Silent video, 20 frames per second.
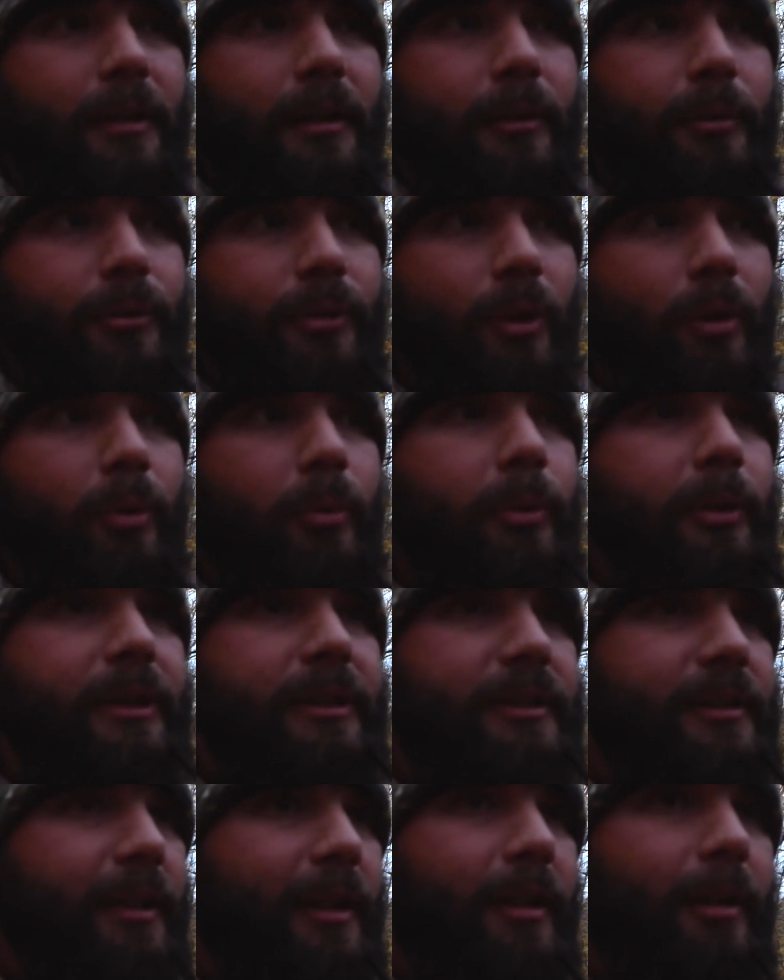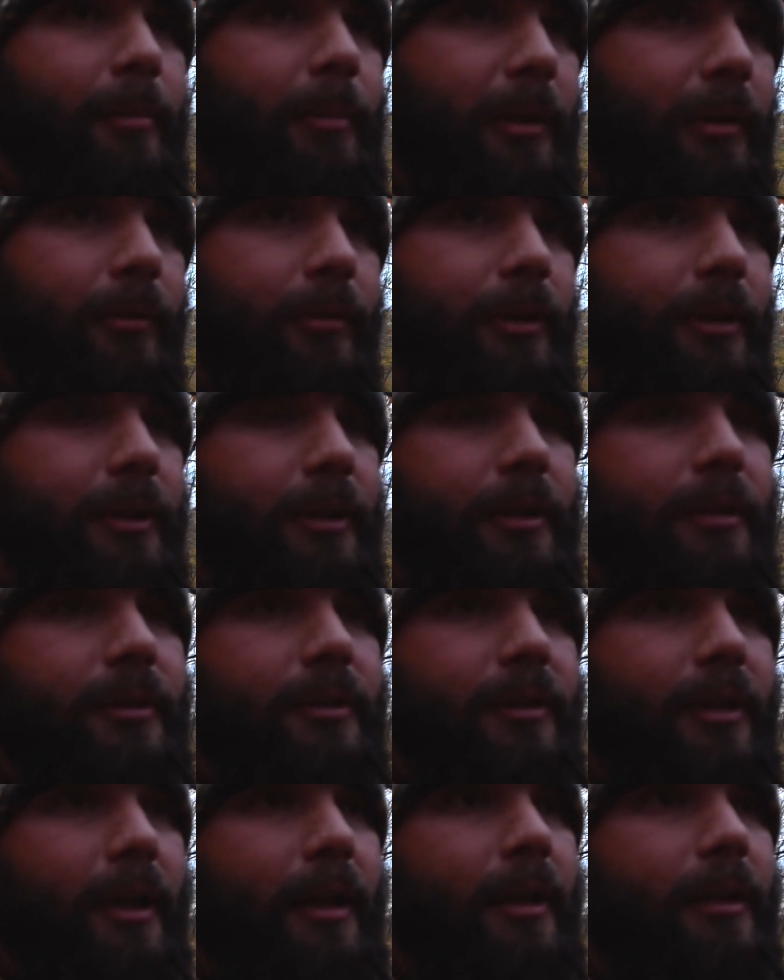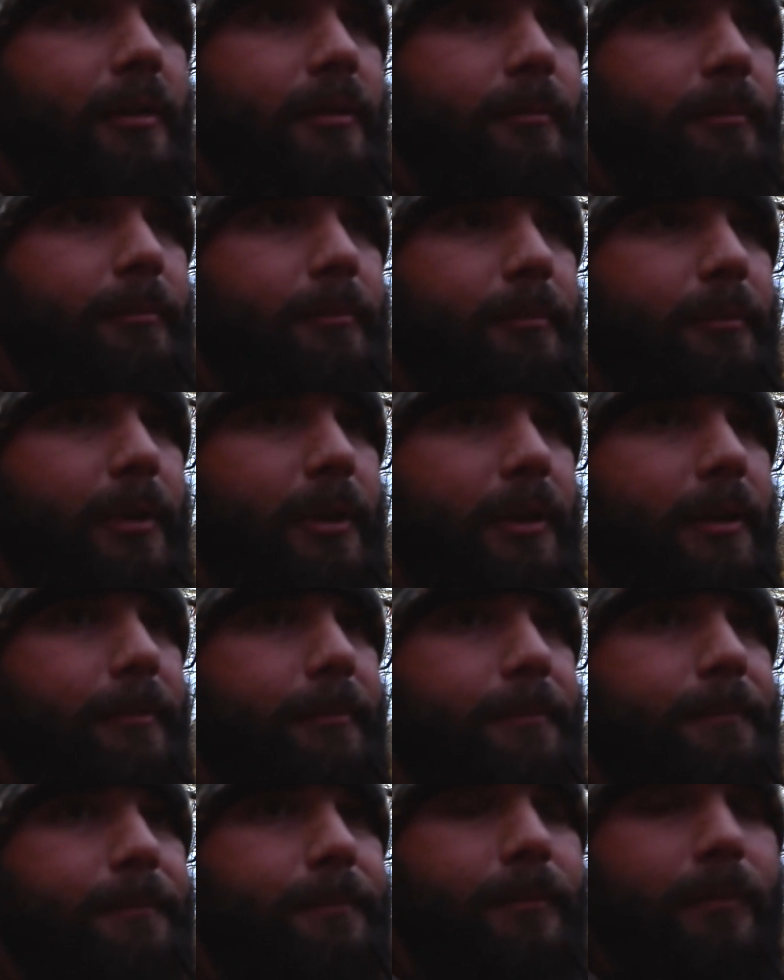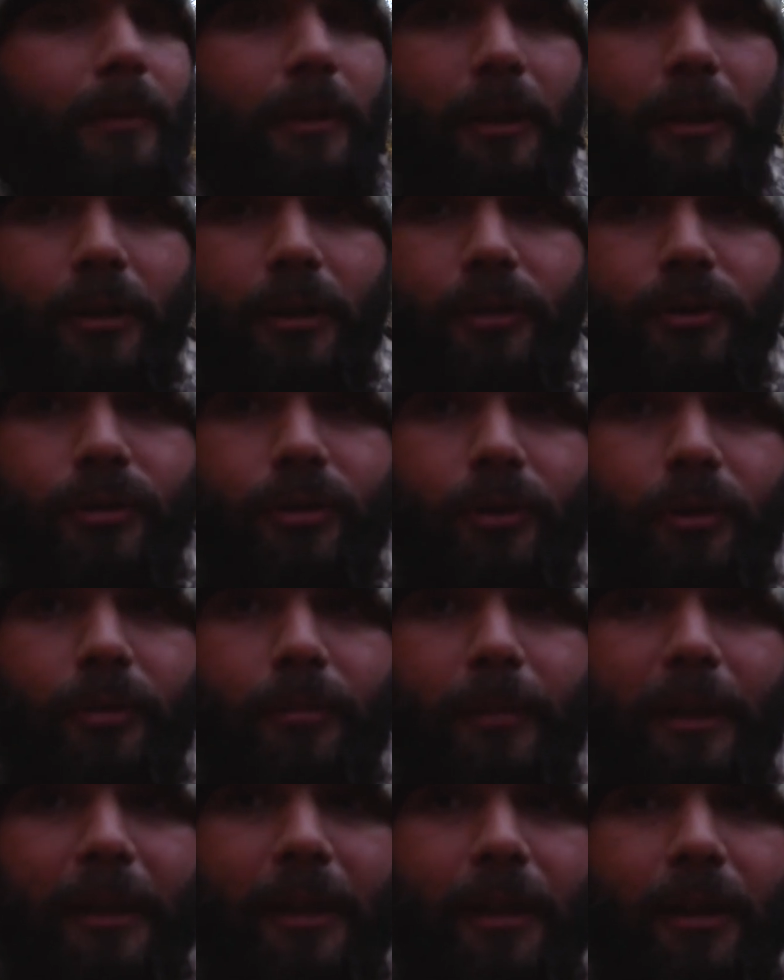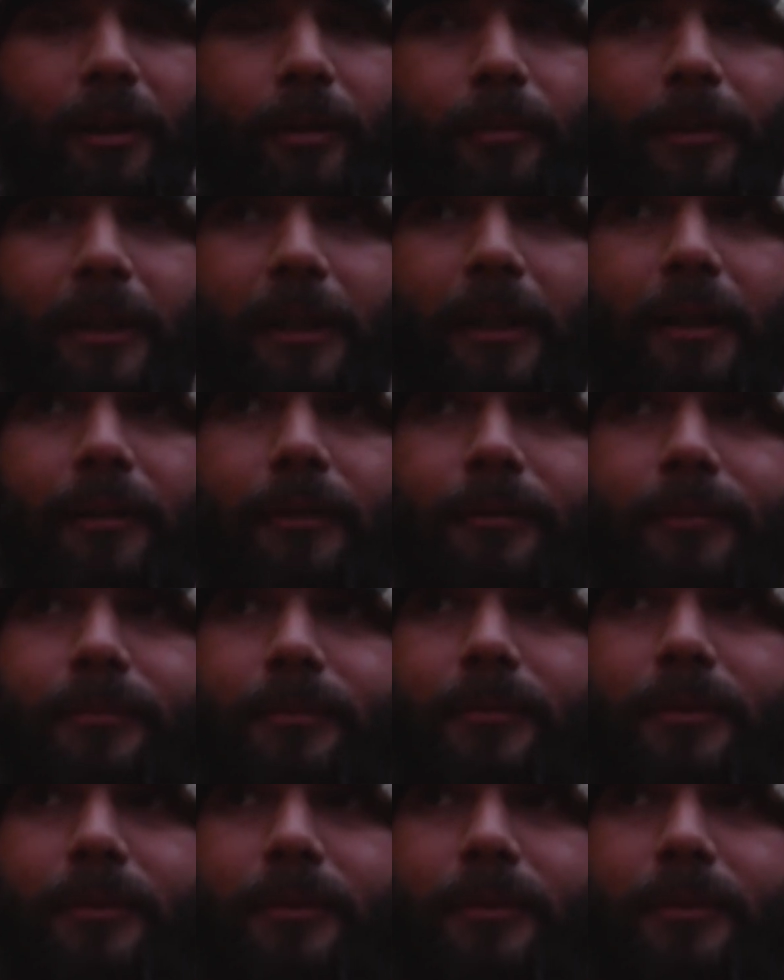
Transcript: I was always set up on really good sign, but just couldn't make it come together.